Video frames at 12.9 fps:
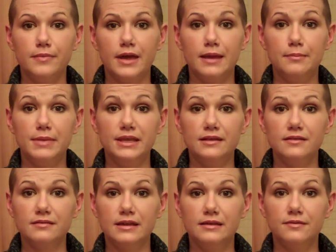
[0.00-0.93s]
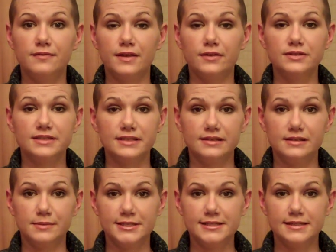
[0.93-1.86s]
I immediately felt sick
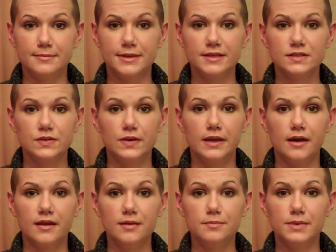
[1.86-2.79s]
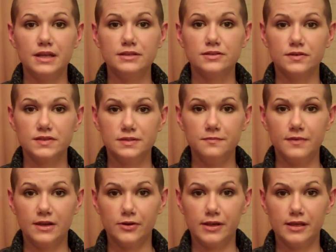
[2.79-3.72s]
to my stomach, so I got up and I took some
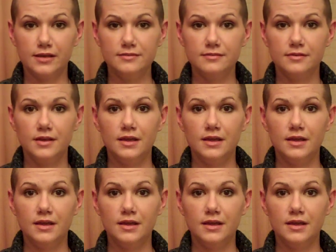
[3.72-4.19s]
Phenergan,